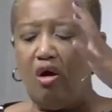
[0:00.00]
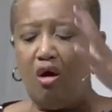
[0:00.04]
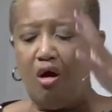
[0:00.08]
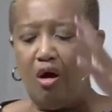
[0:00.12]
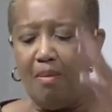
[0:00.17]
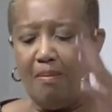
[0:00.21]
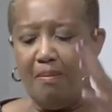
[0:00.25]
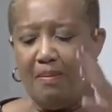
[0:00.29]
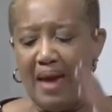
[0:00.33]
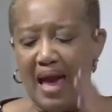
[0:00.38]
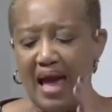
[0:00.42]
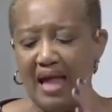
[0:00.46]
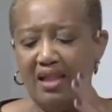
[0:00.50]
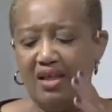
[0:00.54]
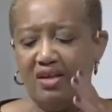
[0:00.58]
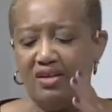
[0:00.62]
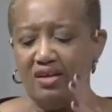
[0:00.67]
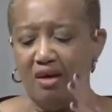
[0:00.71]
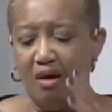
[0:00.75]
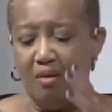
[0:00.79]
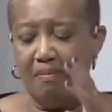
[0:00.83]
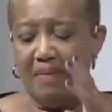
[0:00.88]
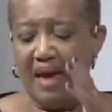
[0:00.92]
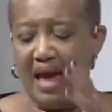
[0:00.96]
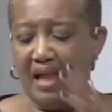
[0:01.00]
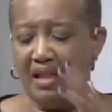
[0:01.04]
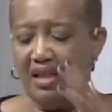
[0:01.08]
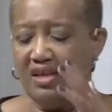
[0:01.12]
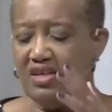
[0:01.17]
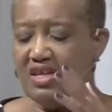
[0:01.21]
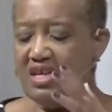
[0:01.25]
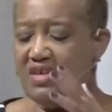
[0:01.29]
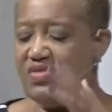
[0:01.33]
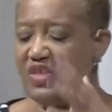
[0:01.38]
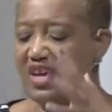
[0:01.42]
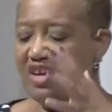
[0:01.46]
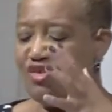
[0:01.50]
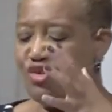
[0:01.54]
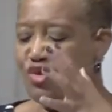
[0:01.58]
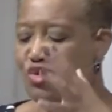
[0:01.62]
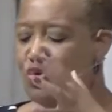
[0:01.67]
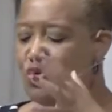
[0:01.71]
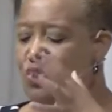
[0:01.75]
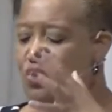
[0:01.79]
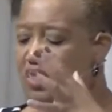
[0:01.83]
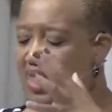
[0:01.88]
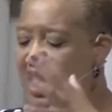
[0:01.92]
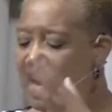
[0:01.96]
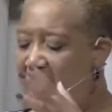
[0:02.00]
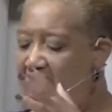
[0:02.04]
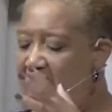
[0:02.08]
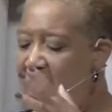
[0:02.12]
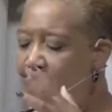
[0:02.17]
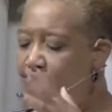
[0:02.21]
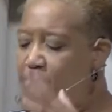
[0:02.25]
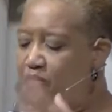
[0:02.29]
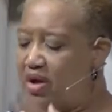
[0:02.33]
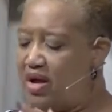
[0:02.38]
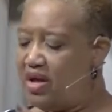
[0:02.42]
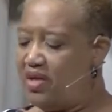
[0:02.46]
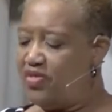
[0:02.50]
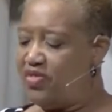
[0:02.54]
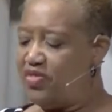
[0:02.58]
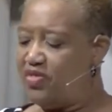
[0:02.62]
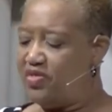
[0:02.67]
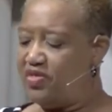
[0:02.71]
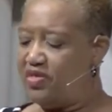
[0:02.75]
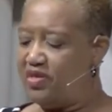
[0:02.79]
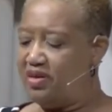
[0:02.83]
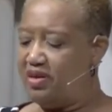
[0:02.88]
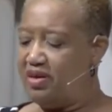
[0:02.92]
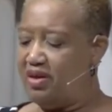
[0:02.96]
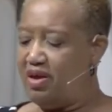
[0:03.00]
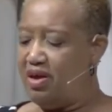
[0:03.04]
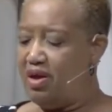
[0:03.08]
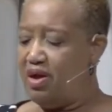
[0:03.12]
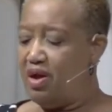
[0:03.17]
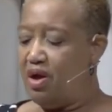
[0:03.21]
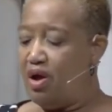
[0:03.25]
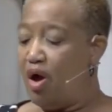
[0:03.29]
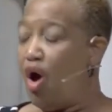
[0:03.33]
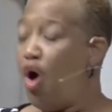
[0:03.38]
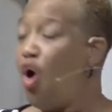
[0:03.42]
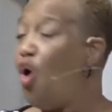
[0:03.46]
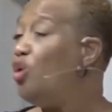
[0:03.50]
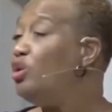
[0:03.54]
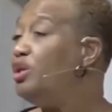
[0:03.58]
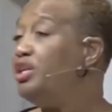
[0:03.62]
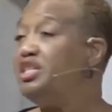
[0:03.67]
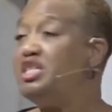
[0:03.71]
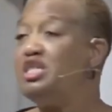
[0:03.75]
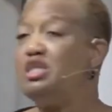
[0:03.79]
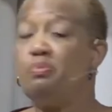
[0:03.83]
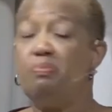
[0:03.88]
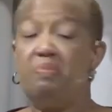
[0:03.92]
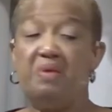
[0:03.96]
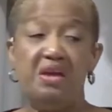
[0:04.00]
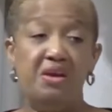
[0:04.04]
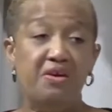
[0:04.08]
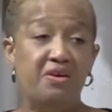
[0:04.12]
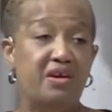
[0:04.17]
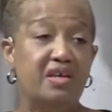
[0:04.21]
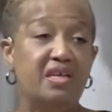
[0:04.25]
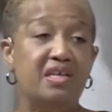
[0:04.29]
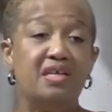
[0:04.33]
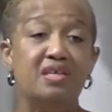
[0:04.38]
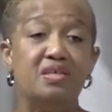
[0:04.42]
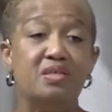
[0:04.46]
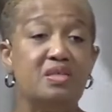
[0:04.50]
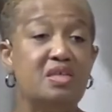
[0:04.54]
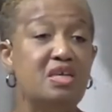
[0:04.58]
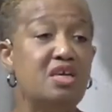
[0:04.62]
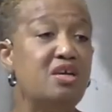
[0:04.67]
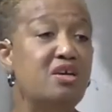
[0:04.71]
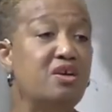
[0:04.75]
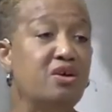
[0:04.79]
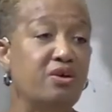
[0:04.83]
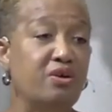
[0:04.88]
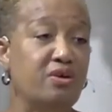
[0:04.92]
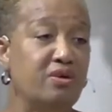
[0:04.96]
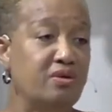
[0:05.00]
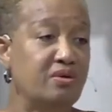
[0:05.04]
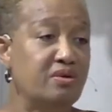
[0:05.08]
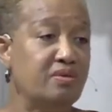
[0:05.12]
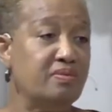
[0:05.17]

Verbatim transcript: or mal- a malady that you came with. Holy Spirit is here.